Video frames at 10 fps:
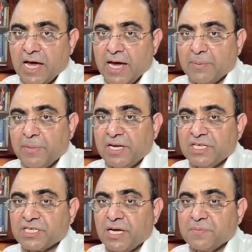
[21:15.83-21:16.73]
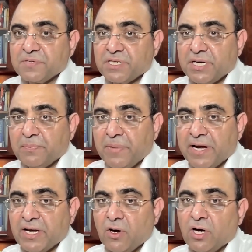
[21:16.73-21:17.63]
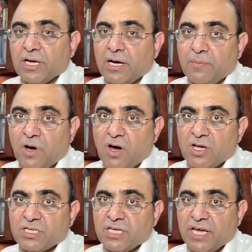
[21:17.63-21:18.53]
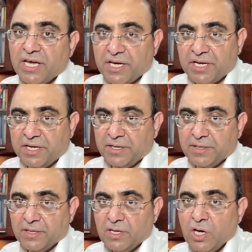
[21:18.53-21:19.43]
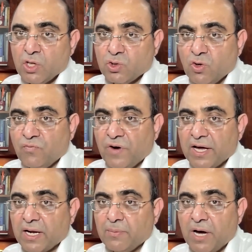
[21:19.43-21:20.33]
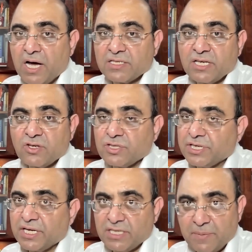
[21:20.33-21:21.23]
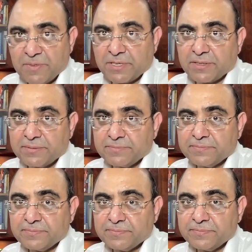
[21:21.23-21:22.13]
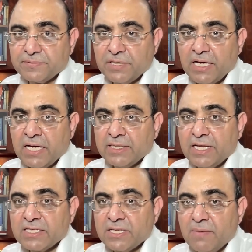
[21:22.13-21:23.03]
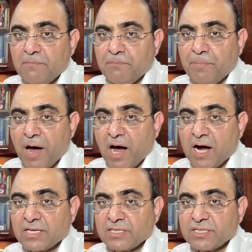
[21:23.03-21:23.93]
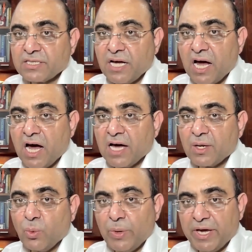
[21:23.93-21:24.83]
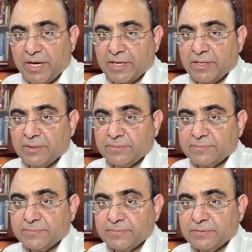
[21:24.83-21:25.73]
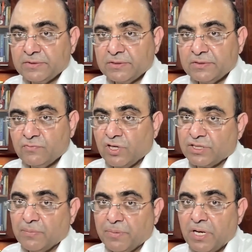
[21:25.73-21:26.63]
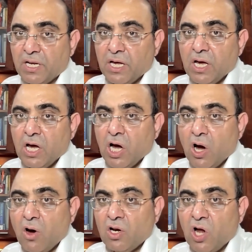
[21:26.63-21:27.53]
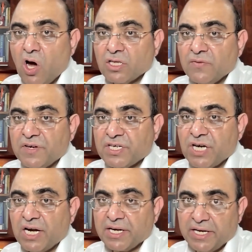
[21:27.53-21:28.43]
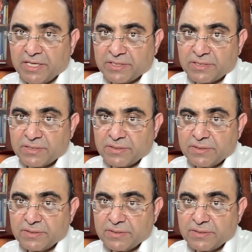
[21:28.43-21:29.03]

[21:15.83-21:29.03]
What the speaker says: and many steps depend on Hamas agreeing. So far, Hamas has not accepted. Then some parts are vague. For example, how long the withdrawal takes,